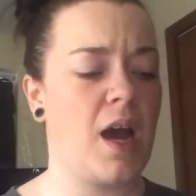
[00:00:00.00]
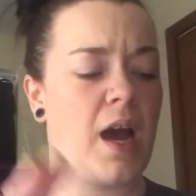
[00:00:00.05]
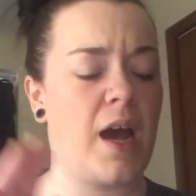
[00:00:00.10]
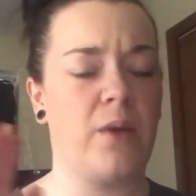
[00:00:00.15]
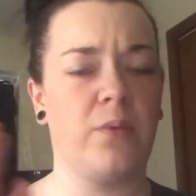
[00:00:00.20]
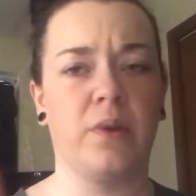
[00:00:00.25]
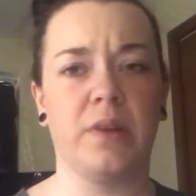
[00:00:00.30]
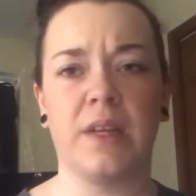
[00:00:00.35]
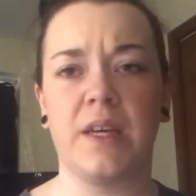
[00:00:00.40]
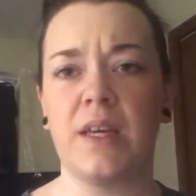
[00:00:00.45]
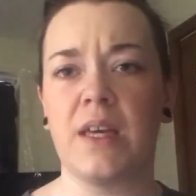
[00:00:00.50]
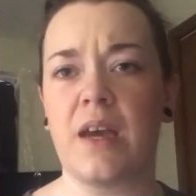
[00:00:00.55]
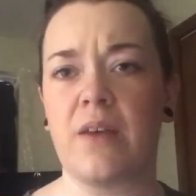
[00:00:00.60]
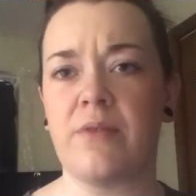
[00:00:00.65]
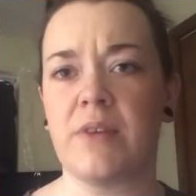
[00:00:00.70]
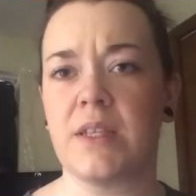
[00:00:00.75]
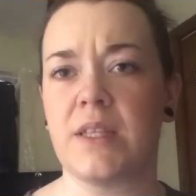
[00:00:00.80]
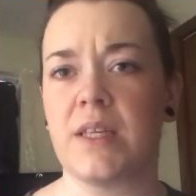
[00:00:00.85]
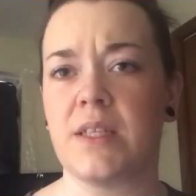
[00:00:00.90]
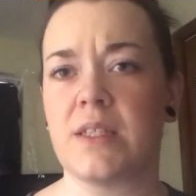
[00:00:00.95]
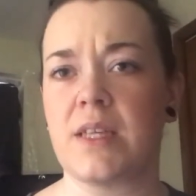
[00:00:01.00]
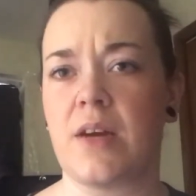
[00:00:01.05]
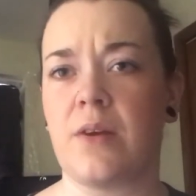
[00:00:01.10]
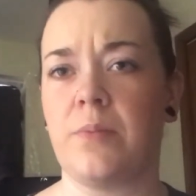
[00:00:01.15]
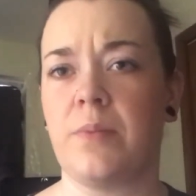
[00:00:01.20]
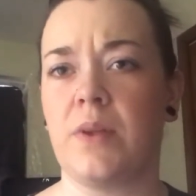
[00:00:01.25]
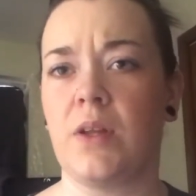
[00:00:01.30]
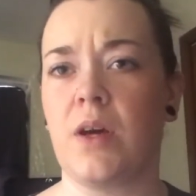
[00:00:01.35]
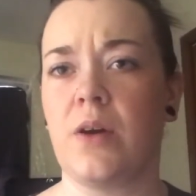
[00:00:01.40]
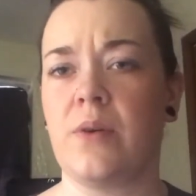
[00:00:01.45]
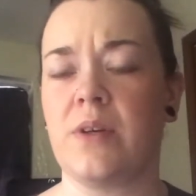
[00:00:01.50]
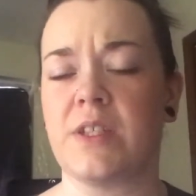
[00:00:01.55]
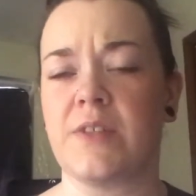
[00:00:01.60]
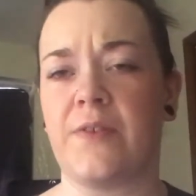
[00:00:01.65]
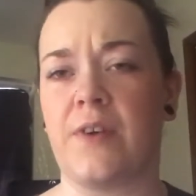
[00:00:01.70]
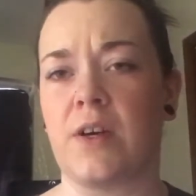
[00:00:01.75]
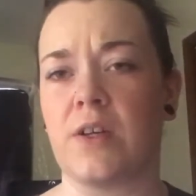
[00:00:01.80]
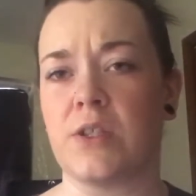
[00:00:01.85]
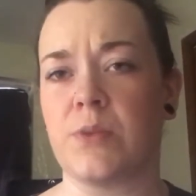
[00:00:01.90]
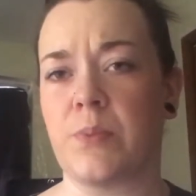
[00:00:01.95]
I will link everything down below as
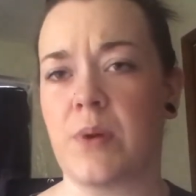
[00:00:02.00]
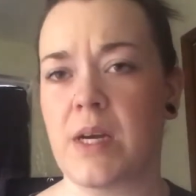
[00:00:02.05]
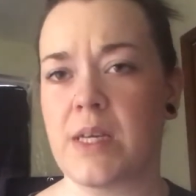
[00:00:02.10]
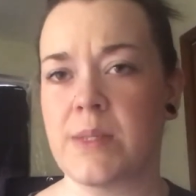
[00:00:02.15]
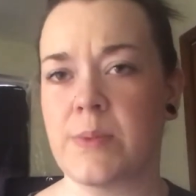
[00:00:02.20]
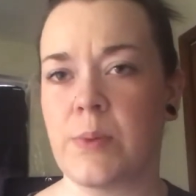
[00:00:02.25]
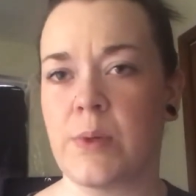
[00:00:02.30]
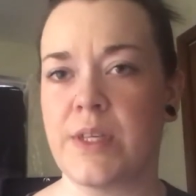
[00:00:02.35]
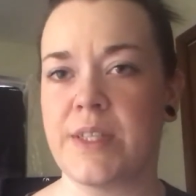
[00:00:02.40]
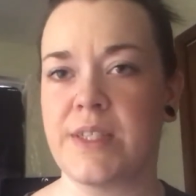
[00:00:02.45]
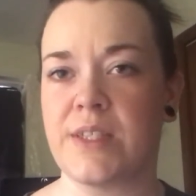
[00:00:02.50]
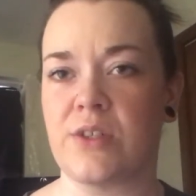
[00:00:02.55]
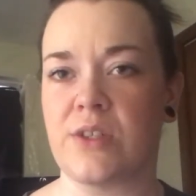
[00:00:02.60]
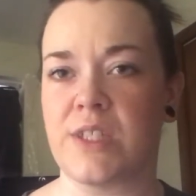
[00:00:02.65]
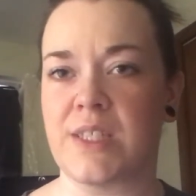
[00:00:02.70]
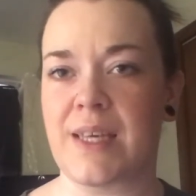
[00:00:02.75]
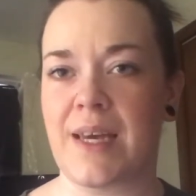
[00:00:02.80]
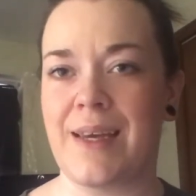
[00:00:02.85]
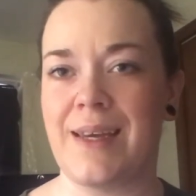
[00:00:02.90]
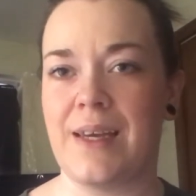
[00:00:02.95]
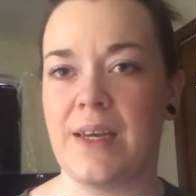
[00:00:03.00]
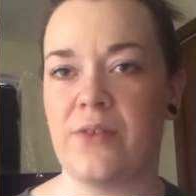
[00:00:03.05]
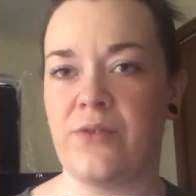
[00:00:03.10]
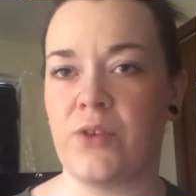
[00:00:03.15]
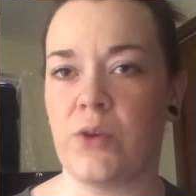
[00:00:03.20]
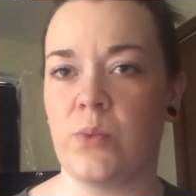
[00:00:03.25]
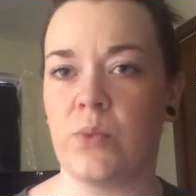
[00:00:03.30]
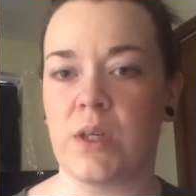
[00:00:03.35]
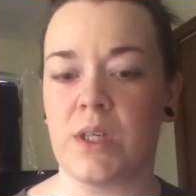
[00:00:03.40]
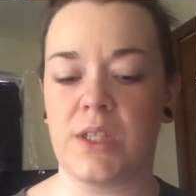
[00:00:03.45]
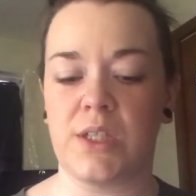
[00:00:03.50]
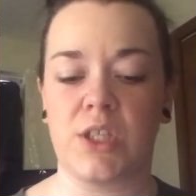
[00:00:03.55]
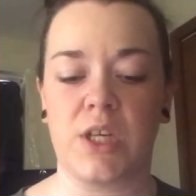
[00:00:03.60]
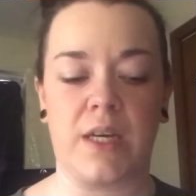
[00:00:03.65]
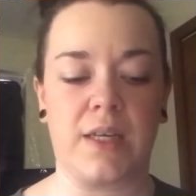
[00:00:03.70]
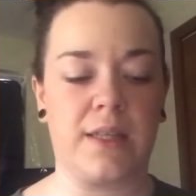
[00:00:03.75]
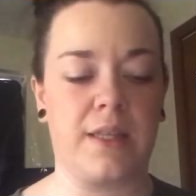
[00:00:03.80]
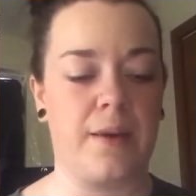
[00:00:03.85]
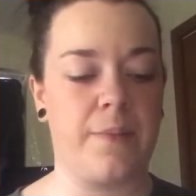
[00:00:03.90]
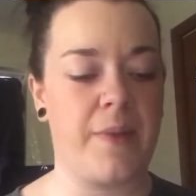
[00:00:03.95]
far as price points or site if you want to
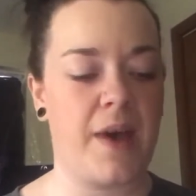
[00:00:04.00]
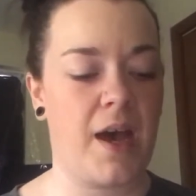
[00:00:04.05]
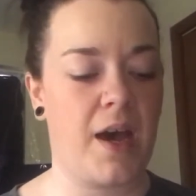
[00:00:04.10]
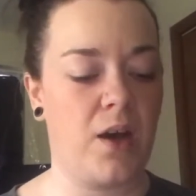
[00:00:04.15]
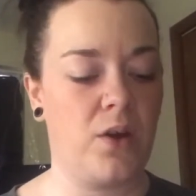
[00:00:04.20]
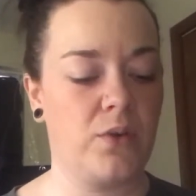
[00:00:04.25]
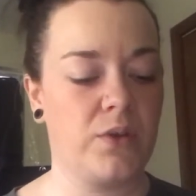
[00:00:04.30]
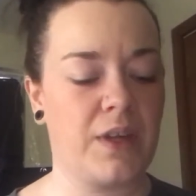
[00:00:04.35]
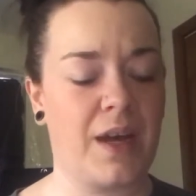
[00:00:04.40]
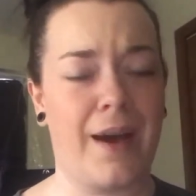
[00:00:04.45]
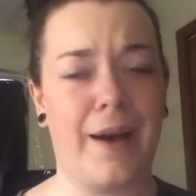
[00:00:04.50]
check them out.